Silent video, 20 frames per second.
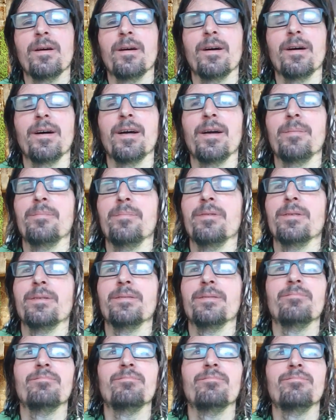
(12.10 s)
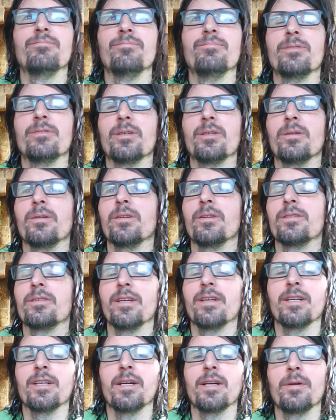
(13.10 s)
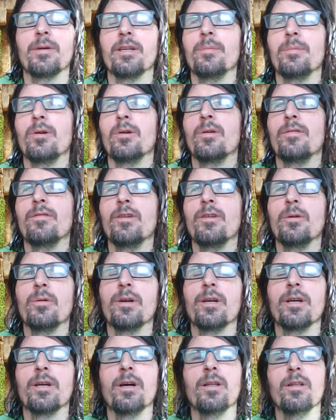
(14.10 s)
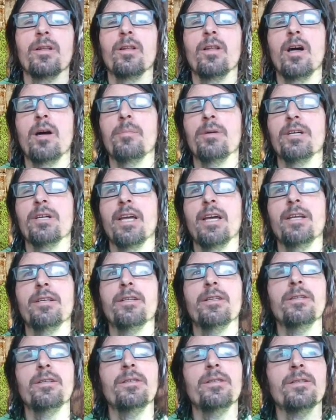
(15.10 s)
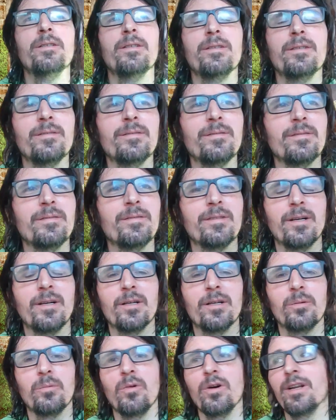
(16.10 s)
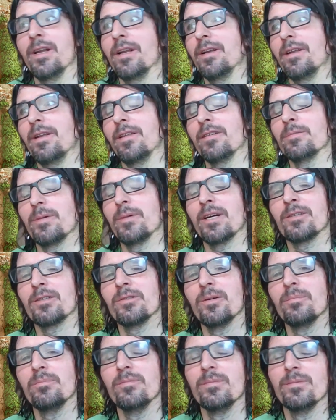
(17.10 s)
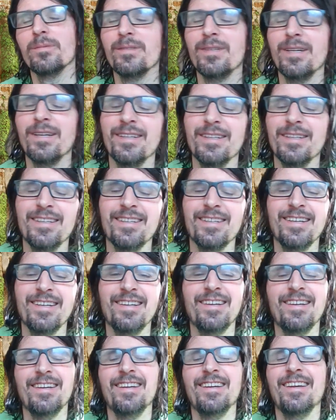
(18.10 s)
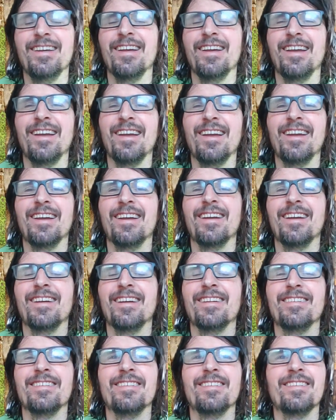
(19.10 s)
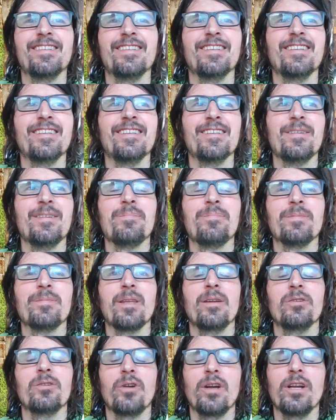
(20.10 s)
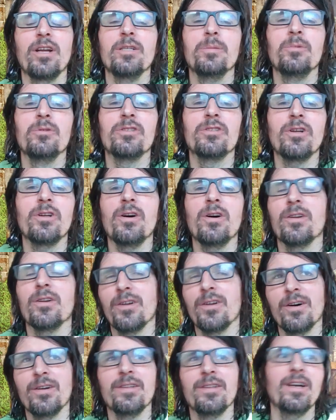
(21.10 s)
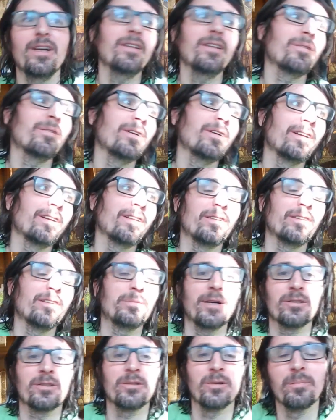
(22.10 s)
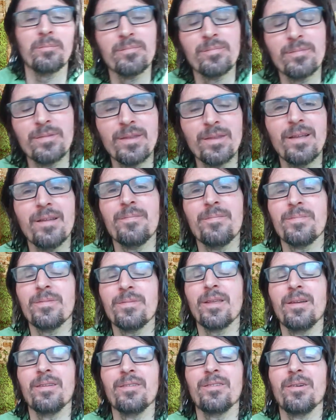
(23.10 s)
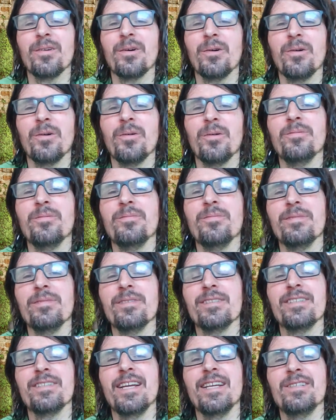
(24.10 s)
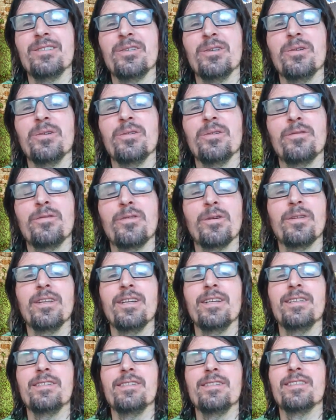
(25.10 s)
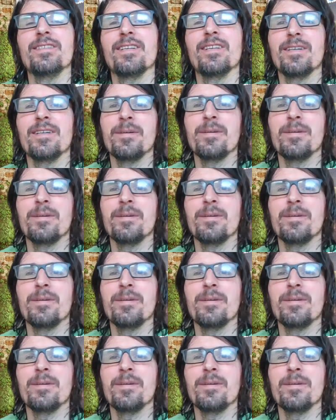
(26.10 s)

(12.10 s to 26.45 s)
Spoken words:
So it looks like I'm going to be reviewing Llamageddon on one end of the spectrum and Train to Busan on the other end of the spectrum. So stay tuned for these